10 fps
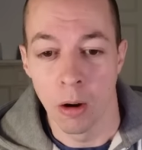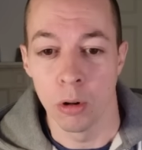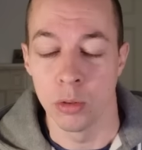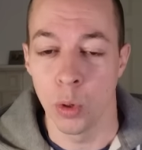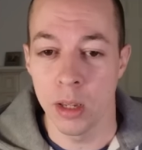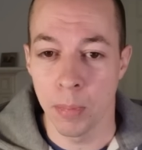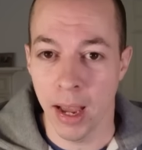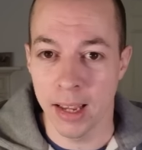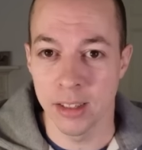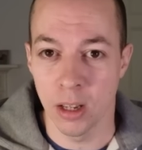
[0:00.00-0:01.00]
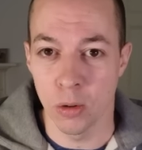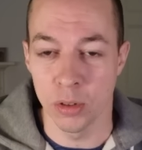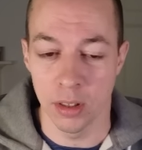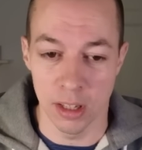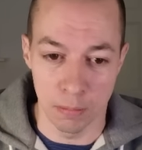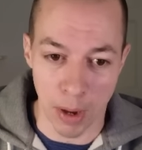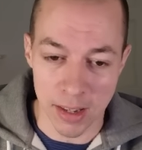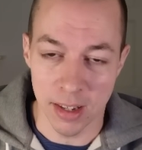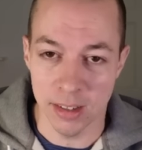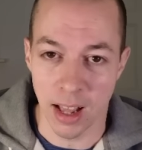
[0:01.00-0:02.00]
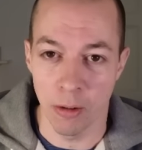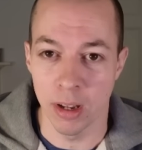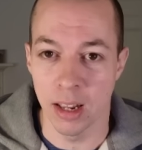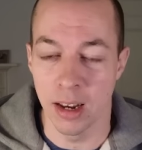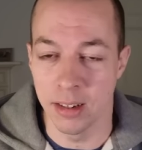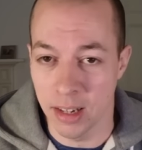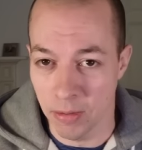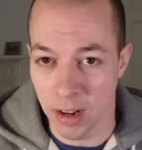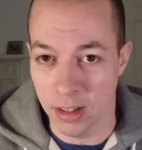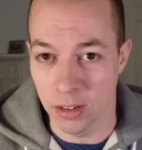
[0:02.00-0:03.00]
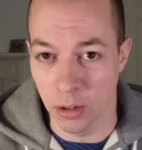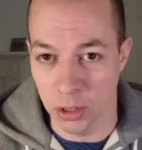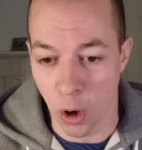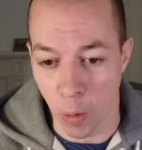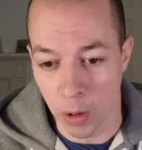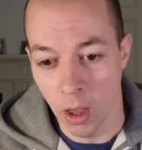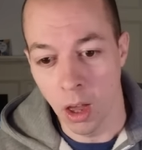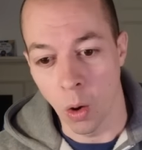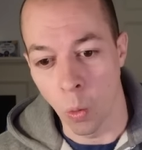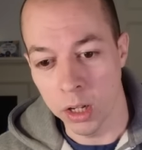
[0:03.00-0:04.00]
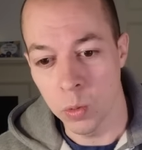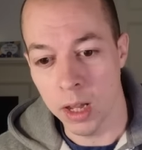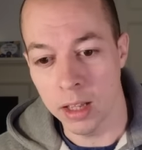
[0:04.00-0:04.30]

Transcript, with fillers: Whereas we pay ourselves this basic salary and then dividends on top once we